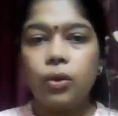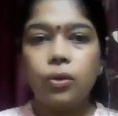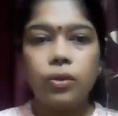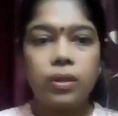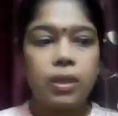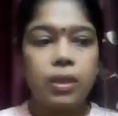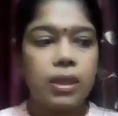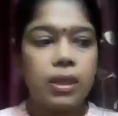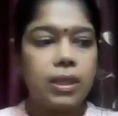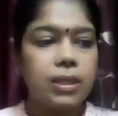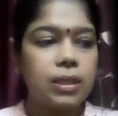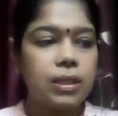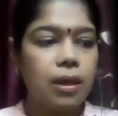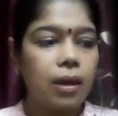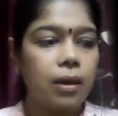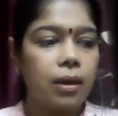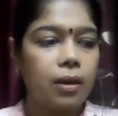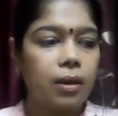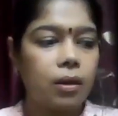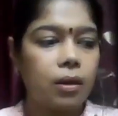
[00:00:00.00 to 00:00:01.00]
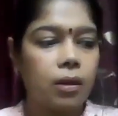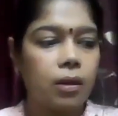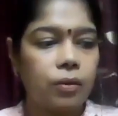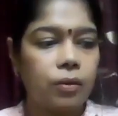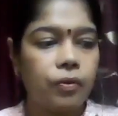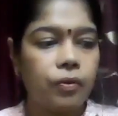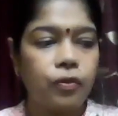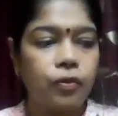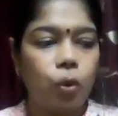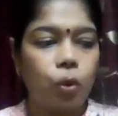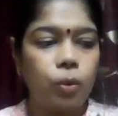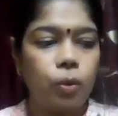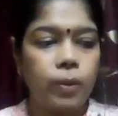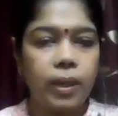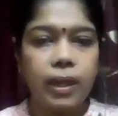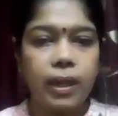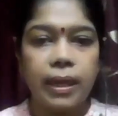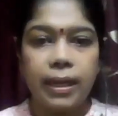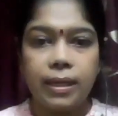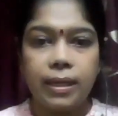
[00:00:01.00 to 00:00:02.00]
These are foam
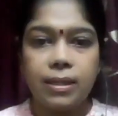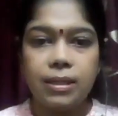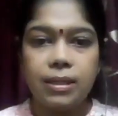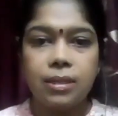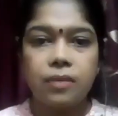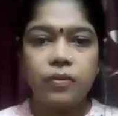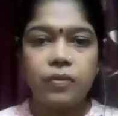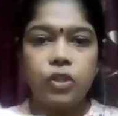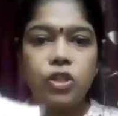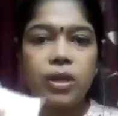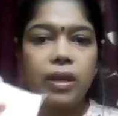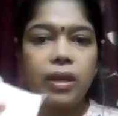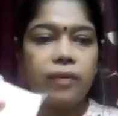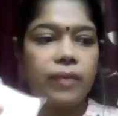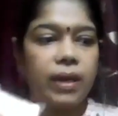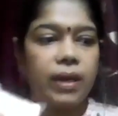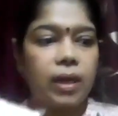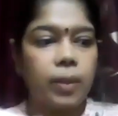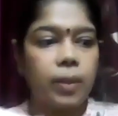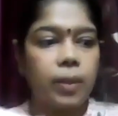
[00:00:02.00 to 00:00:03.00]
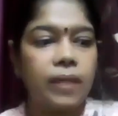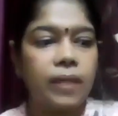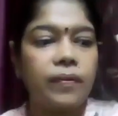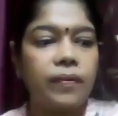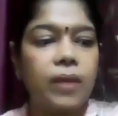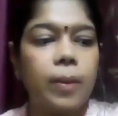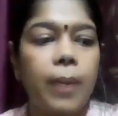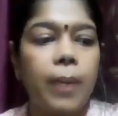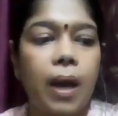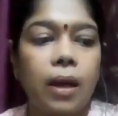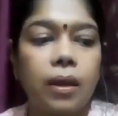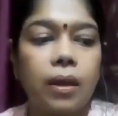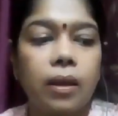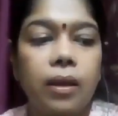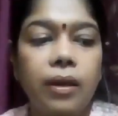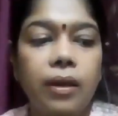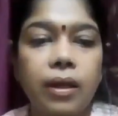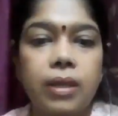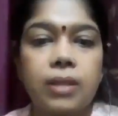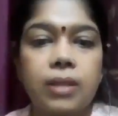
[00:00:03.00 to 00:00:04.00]
clays which are available in the
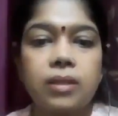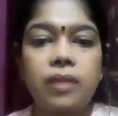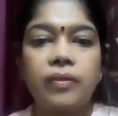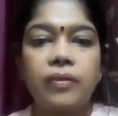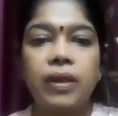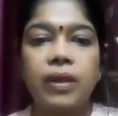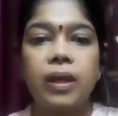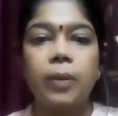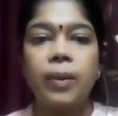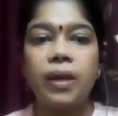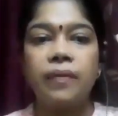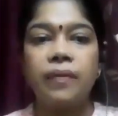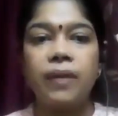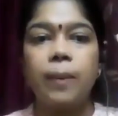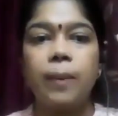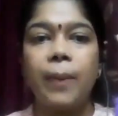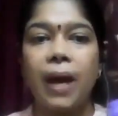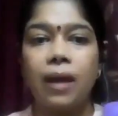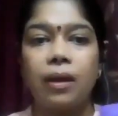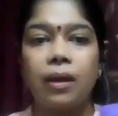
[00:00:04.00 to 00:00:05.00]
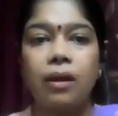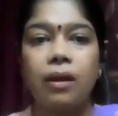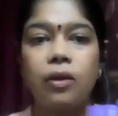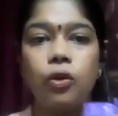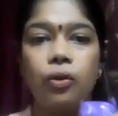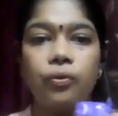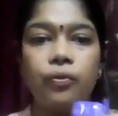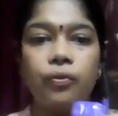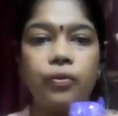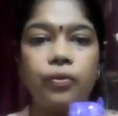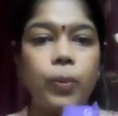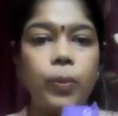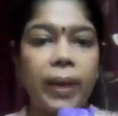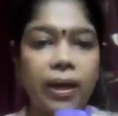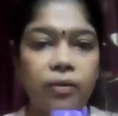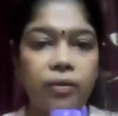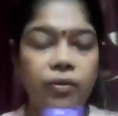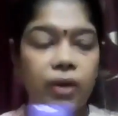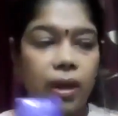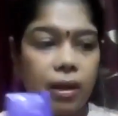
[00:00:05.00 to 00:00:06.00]
market. It is available in the packet of
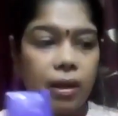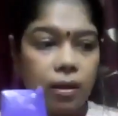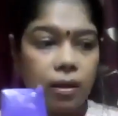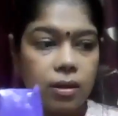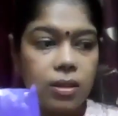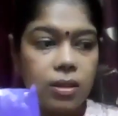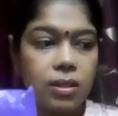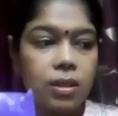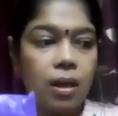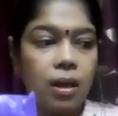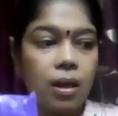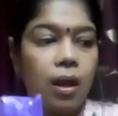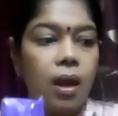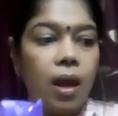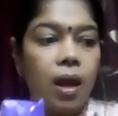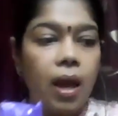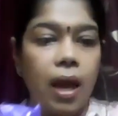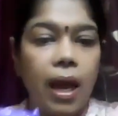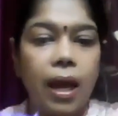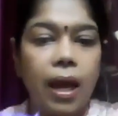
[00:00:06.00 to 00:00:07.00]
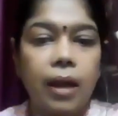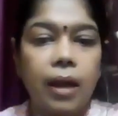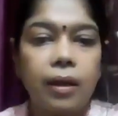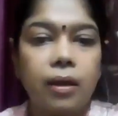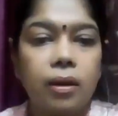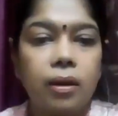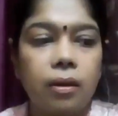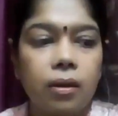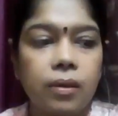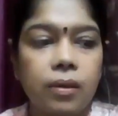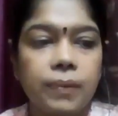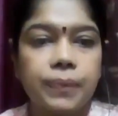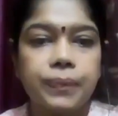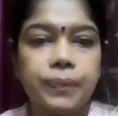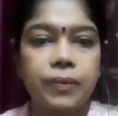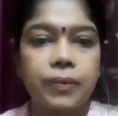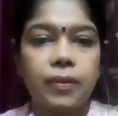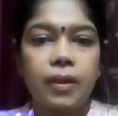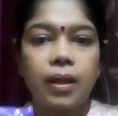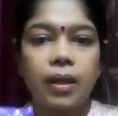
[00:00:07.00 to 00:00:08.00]
12 colors, and
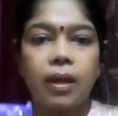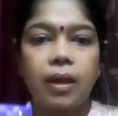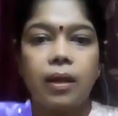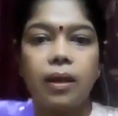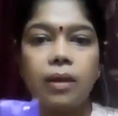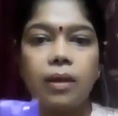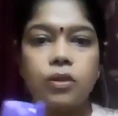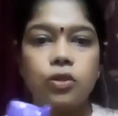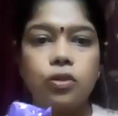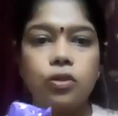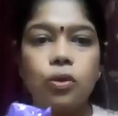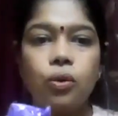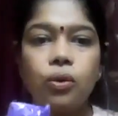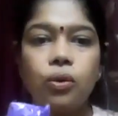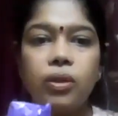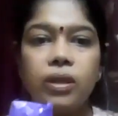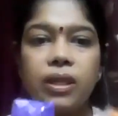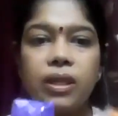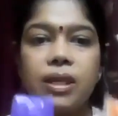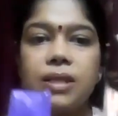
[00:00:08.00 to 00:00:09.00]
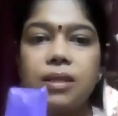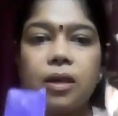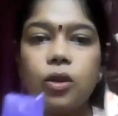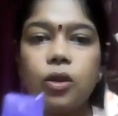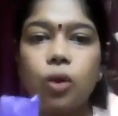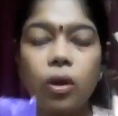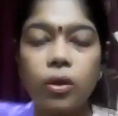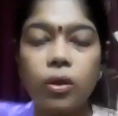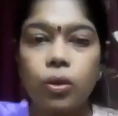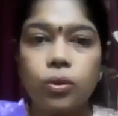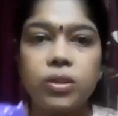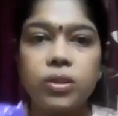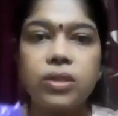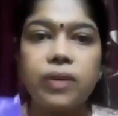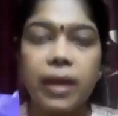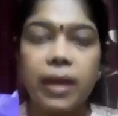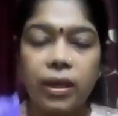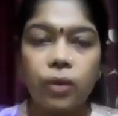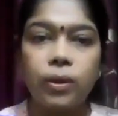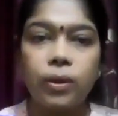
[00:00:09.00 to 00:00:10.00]
so these are not those
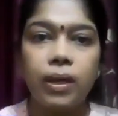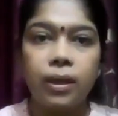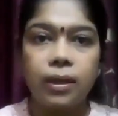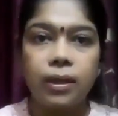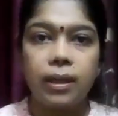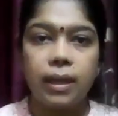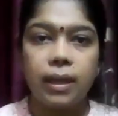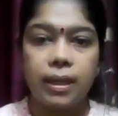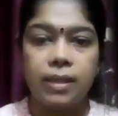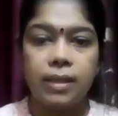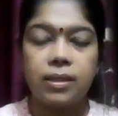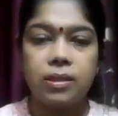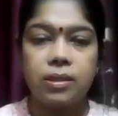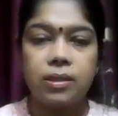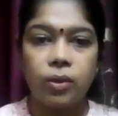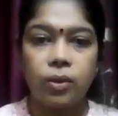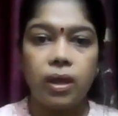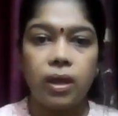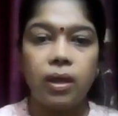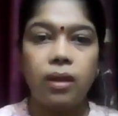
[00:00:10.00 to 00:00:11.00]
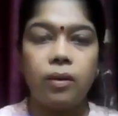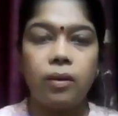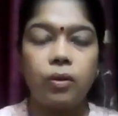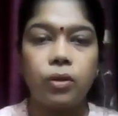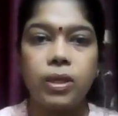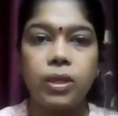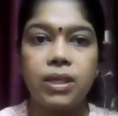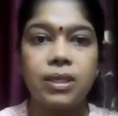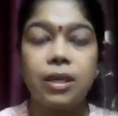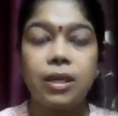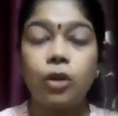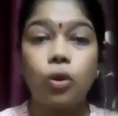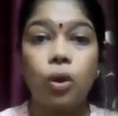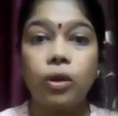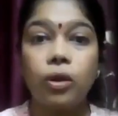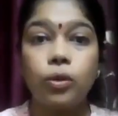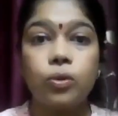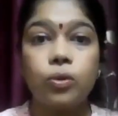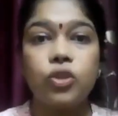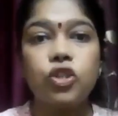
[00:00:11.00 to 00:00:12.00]
regular clays, okay? These are
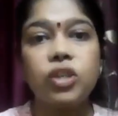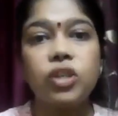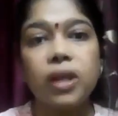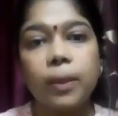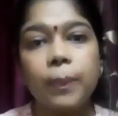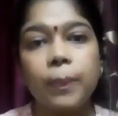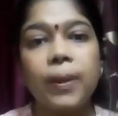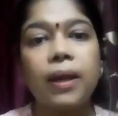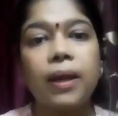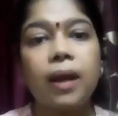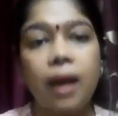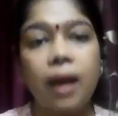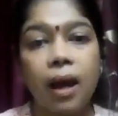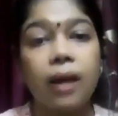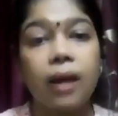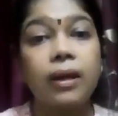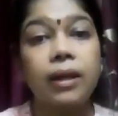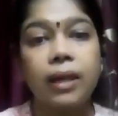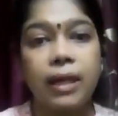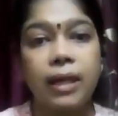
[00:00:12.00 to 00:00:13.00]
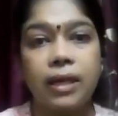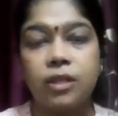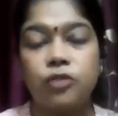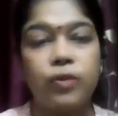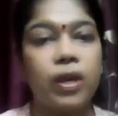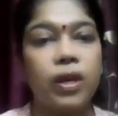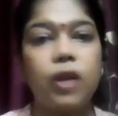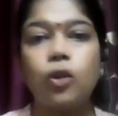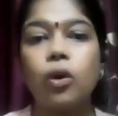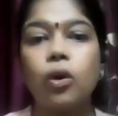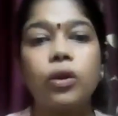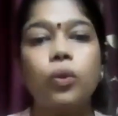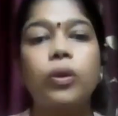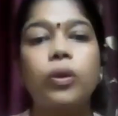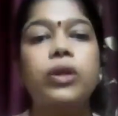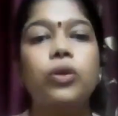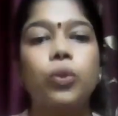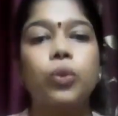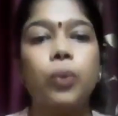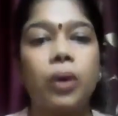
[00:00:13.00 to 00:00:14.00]
not those Shilpkar clays. We are not
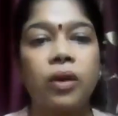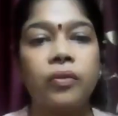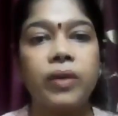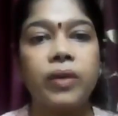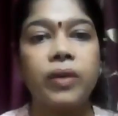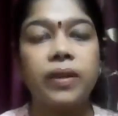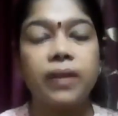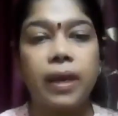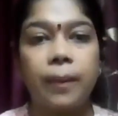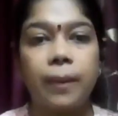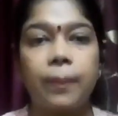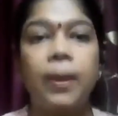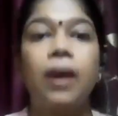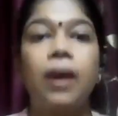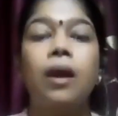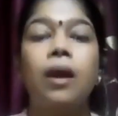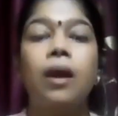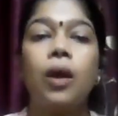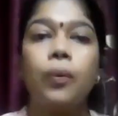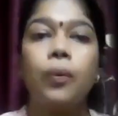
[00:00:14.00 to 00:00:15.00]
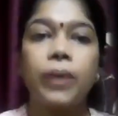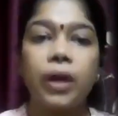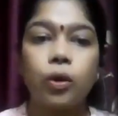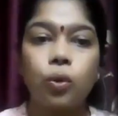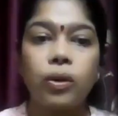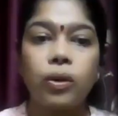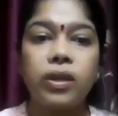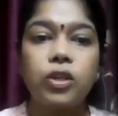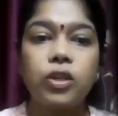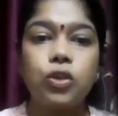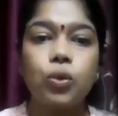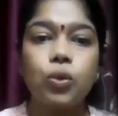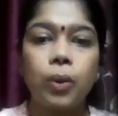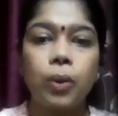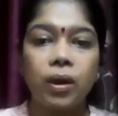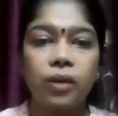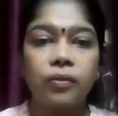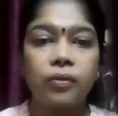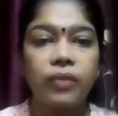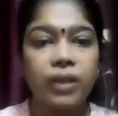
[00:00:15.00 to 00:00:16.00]
going to work with them. We are going to
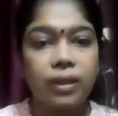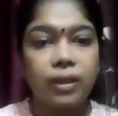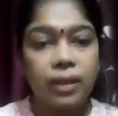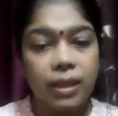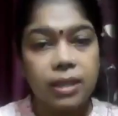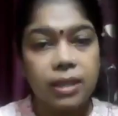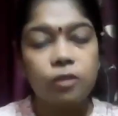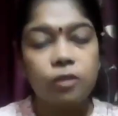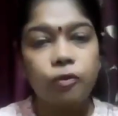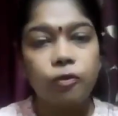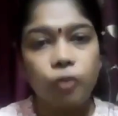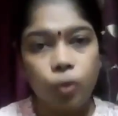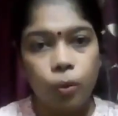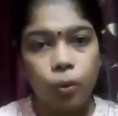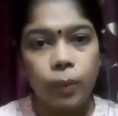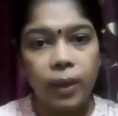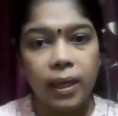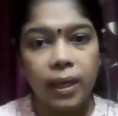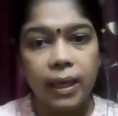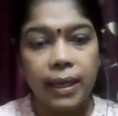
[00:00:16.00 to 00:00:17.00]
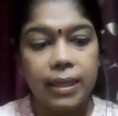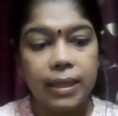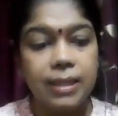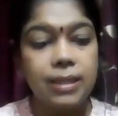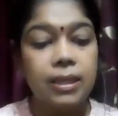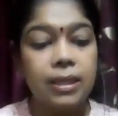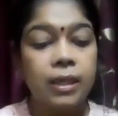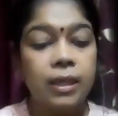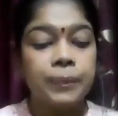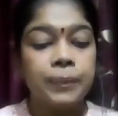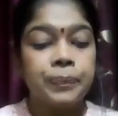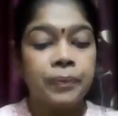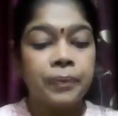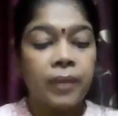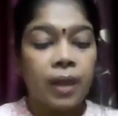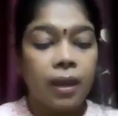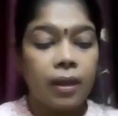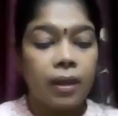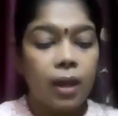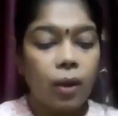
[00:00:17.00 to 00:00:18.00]
work with these foam clays.
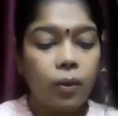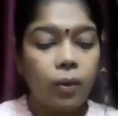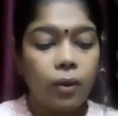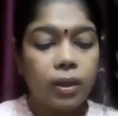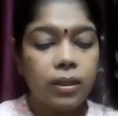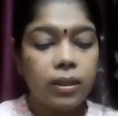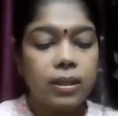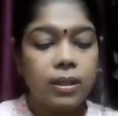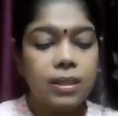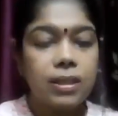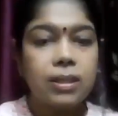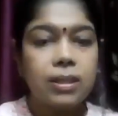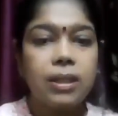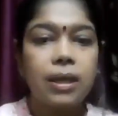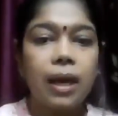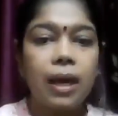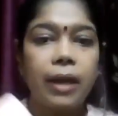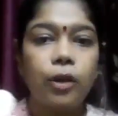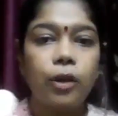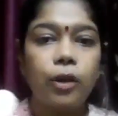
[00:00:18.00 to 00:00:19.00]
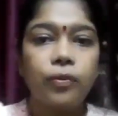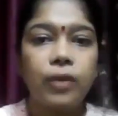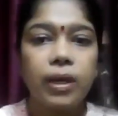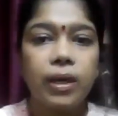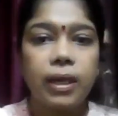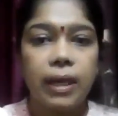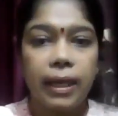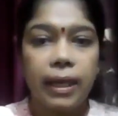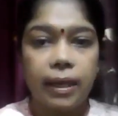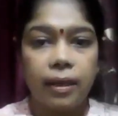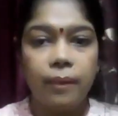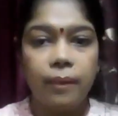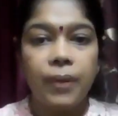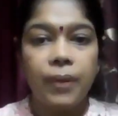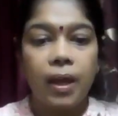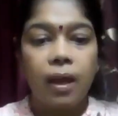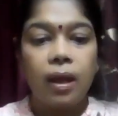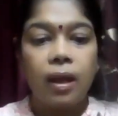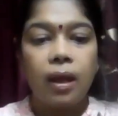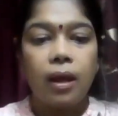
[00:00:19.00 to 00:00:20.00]
Now, this is a kind of a clay.
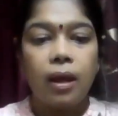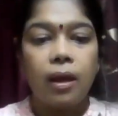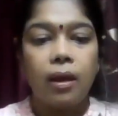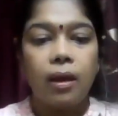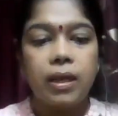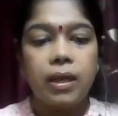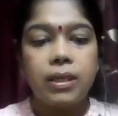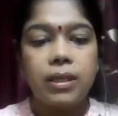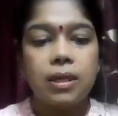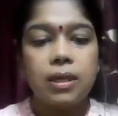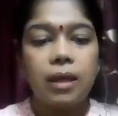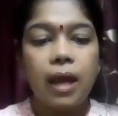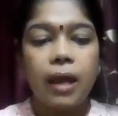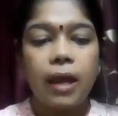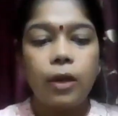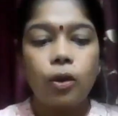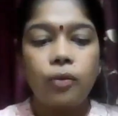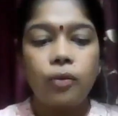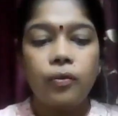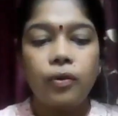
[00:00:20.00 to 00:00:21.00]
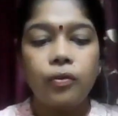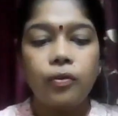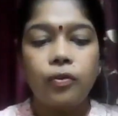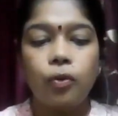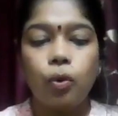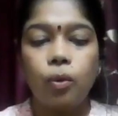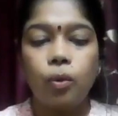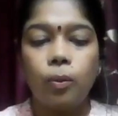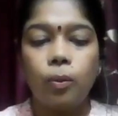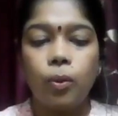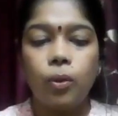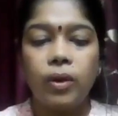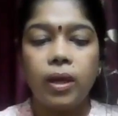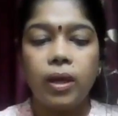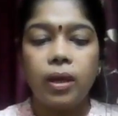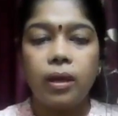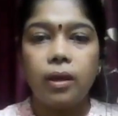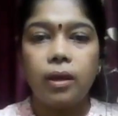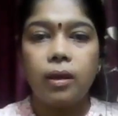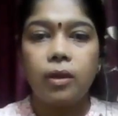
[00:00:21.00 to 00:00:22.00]
It's a kind of a foam,
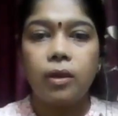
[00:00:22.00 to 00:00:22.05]
okay?